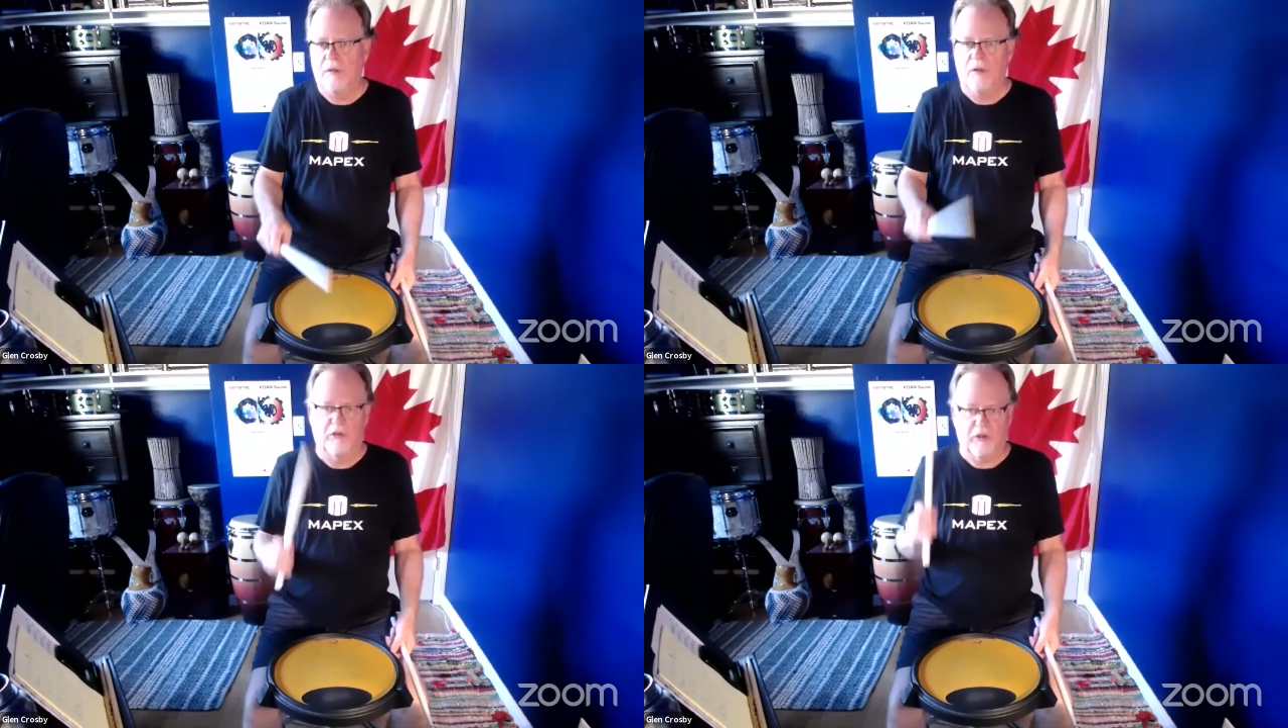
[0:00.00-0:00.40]

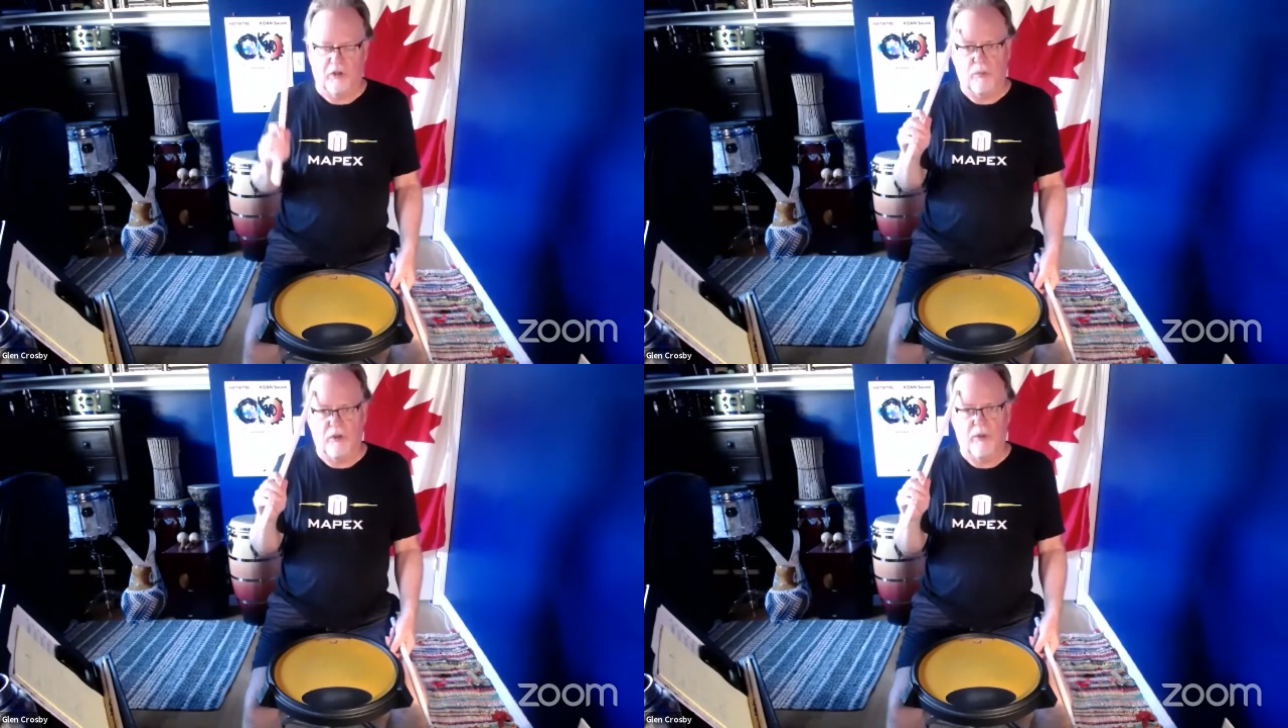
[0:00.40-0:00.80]

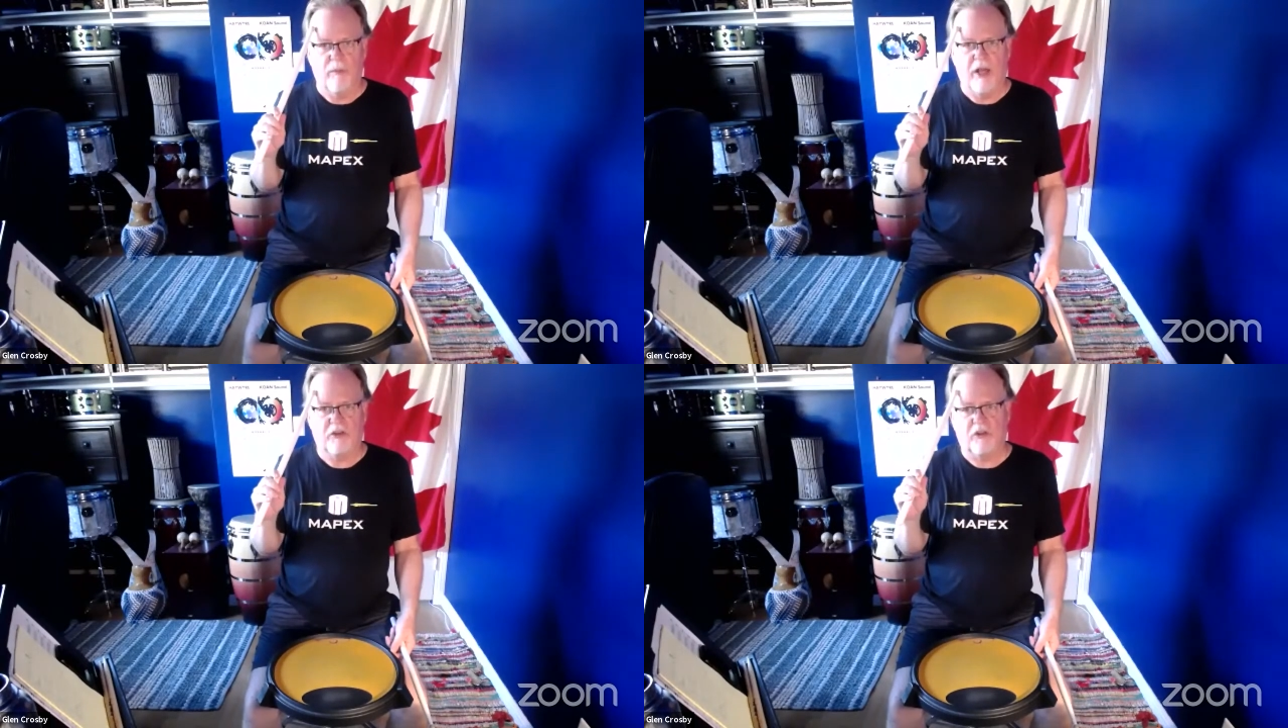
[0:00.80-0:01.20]
so the
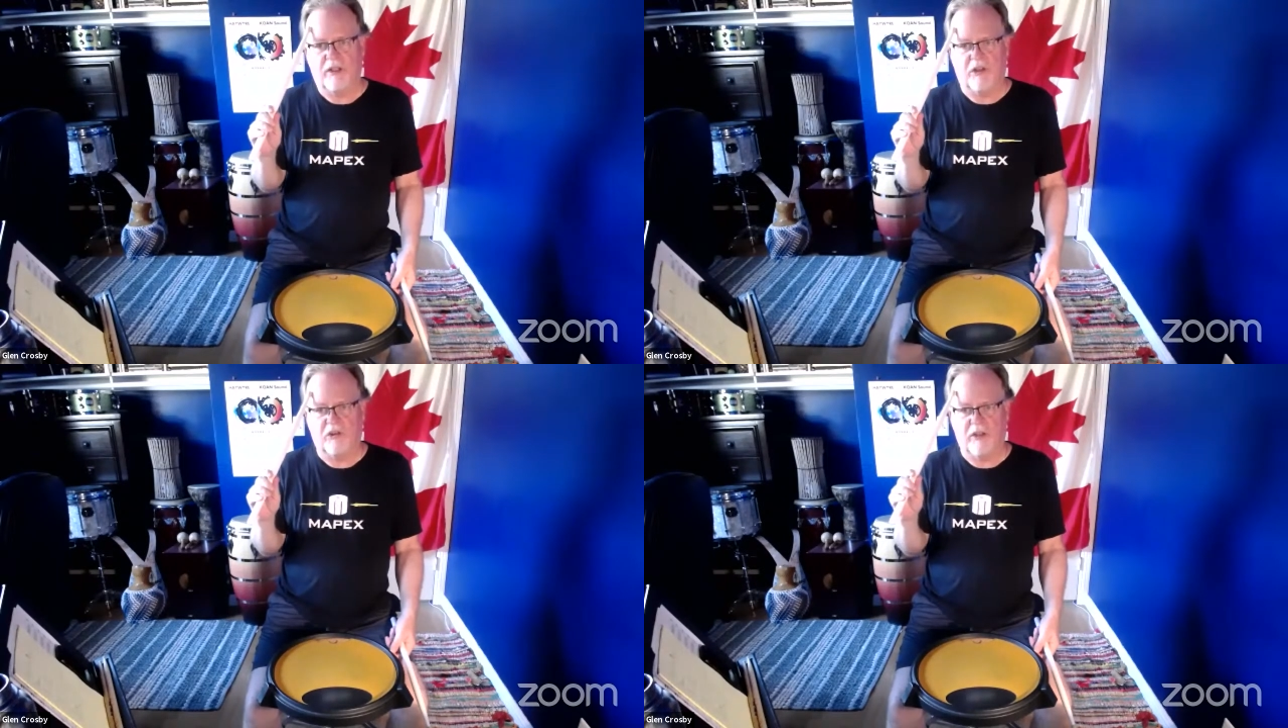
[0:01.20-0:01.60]
message that
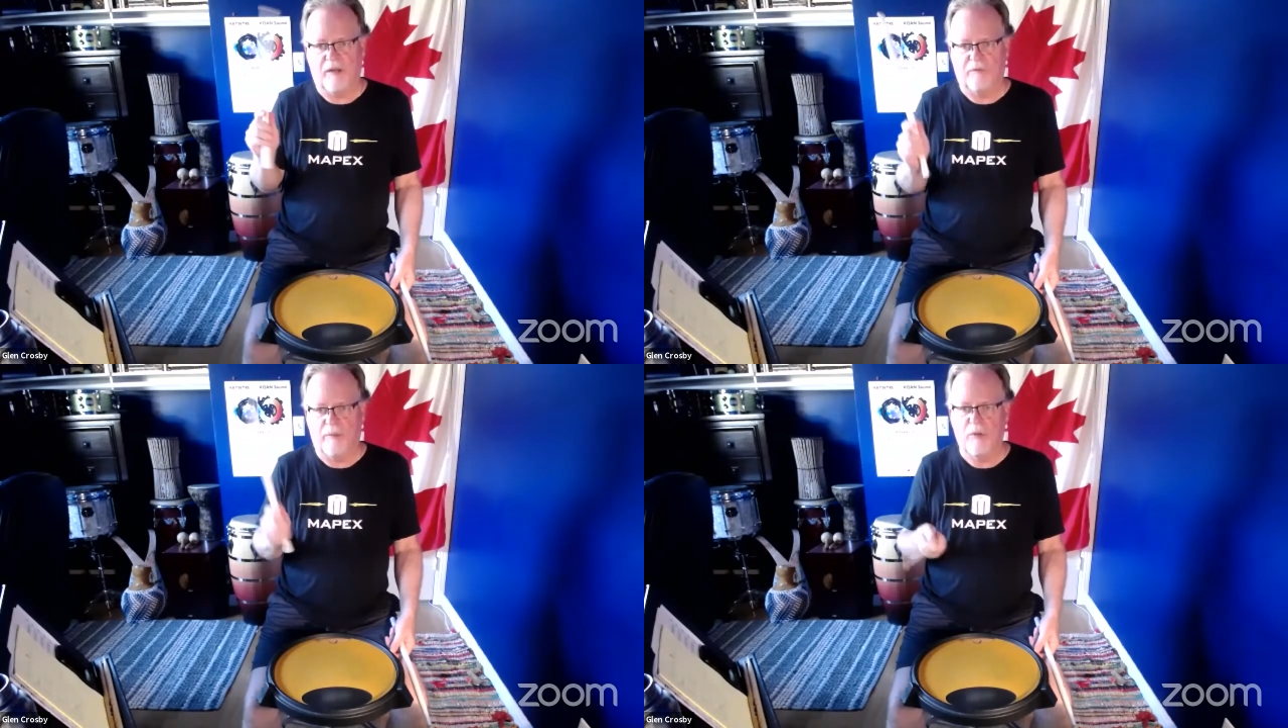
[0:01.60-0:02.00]
gets
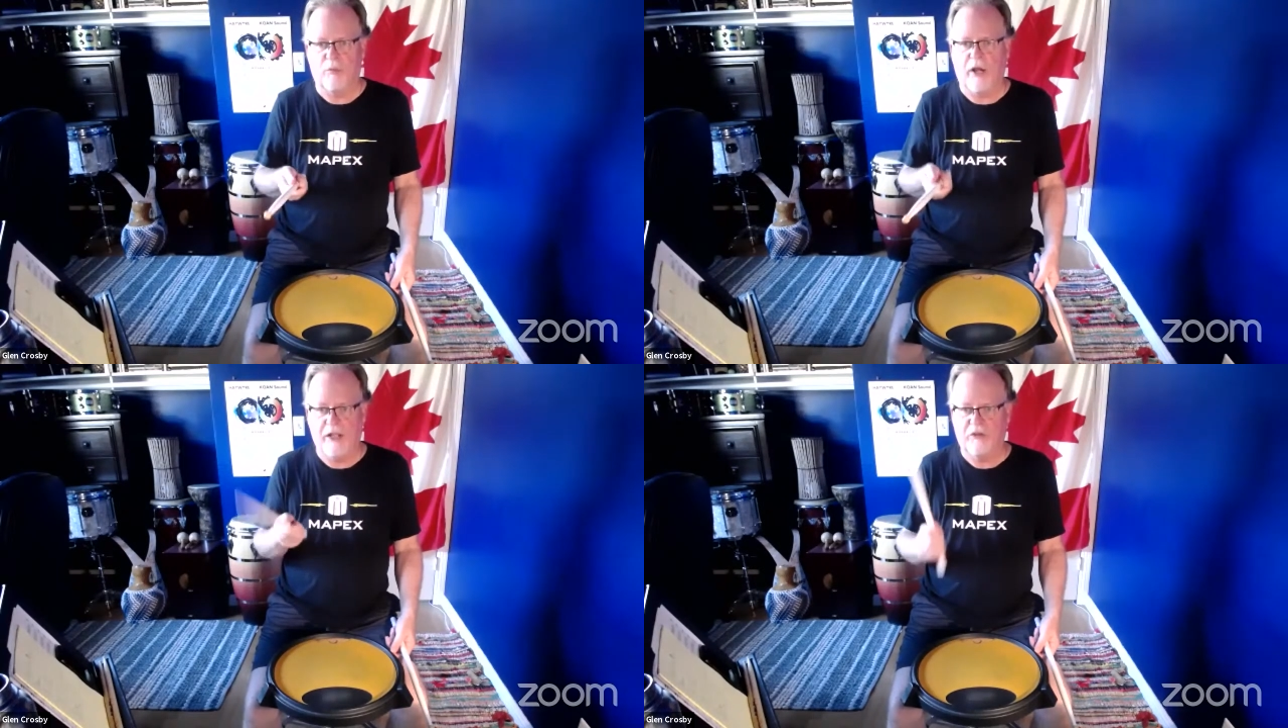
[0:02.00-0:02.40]
sent from your
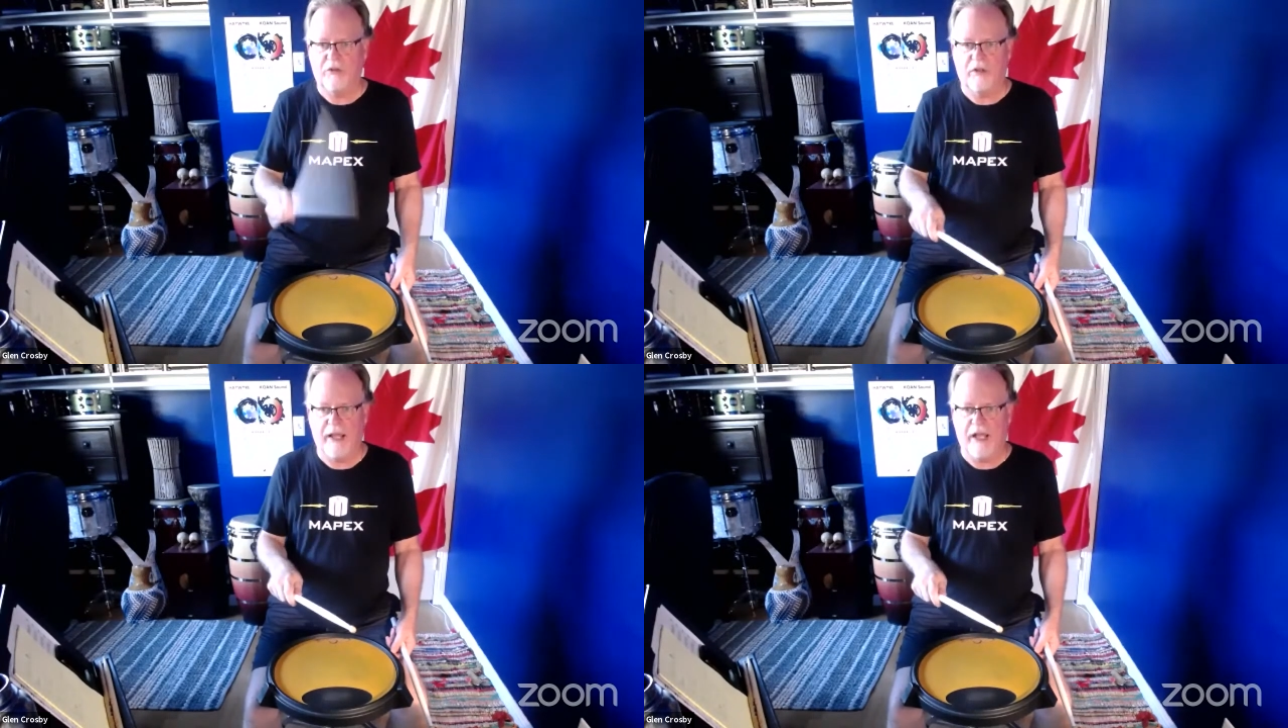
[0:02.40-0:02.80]
brain to
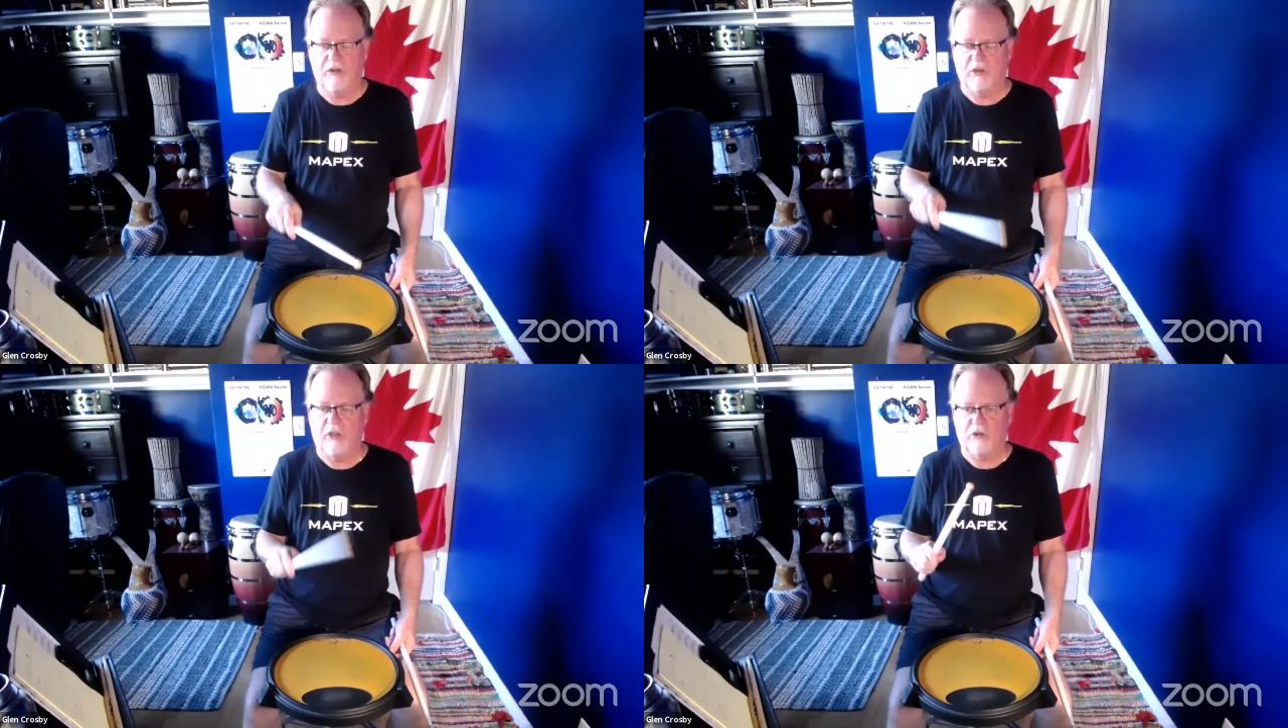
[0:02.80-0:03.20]
your
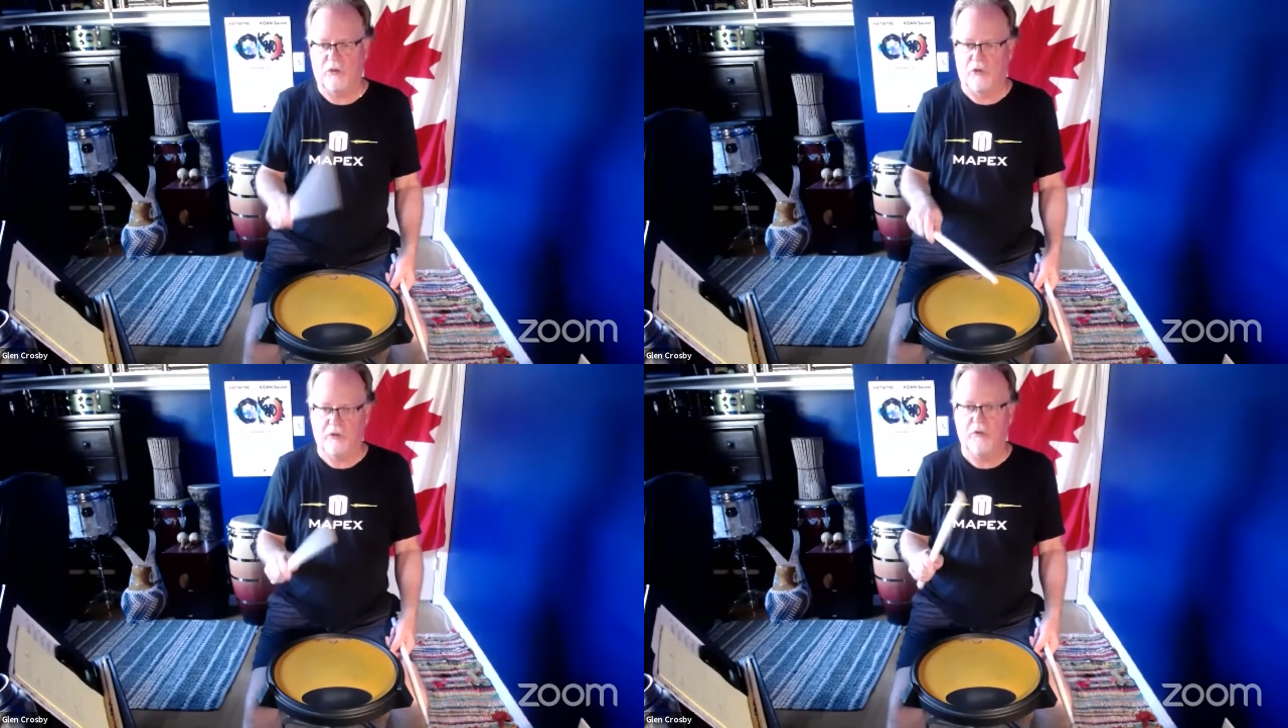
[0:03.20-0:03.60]
hands is
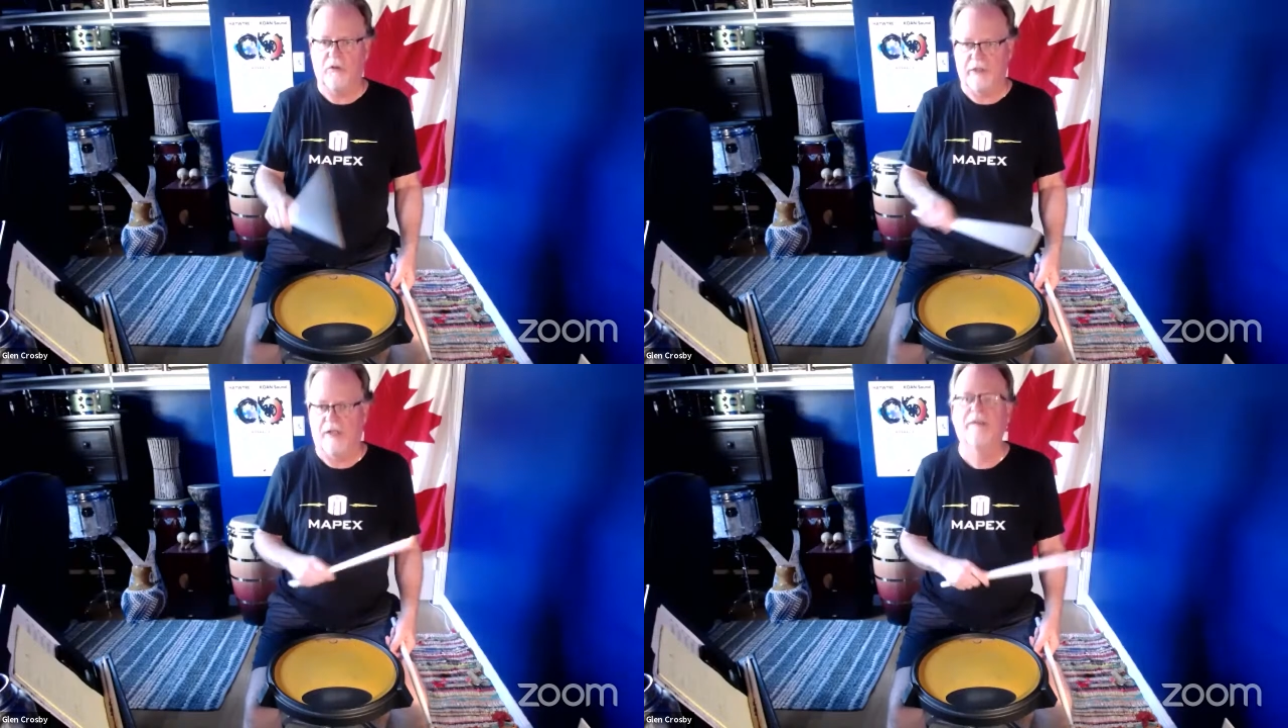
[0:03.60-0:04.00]
crystal
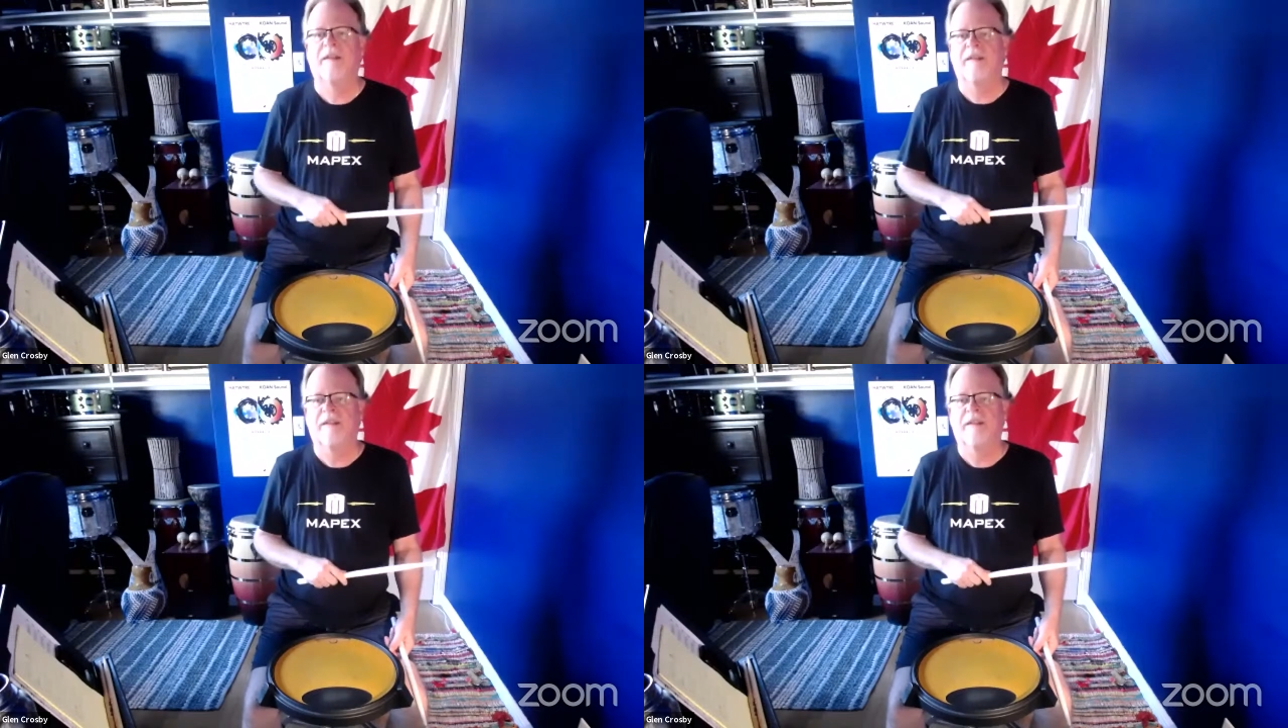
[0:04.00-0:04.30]
clear.